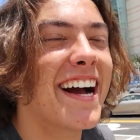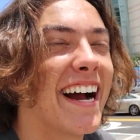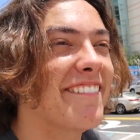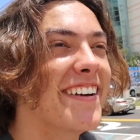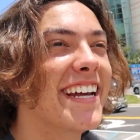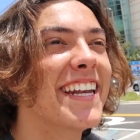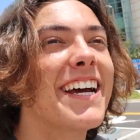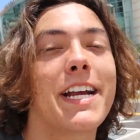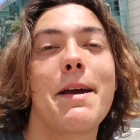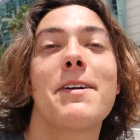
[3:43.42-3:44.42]
I mean,
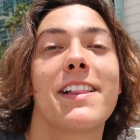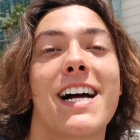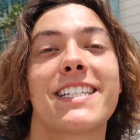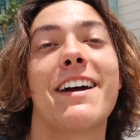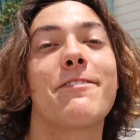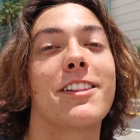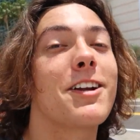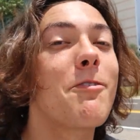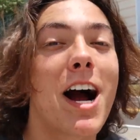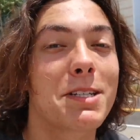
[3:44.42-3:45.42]
we came here last night for a
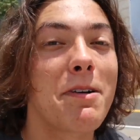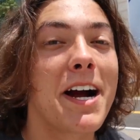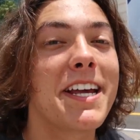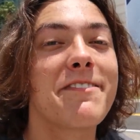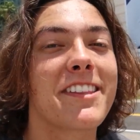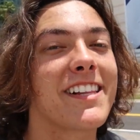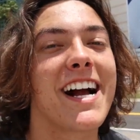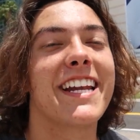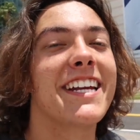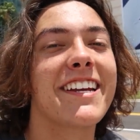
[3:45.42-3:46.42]
little watch party for the
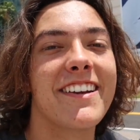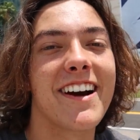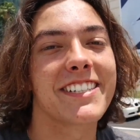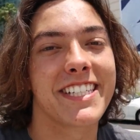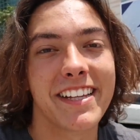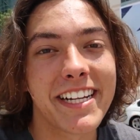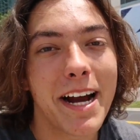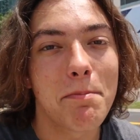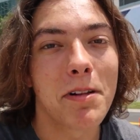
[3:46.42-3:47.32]
Lightning, you know, Stanley Cup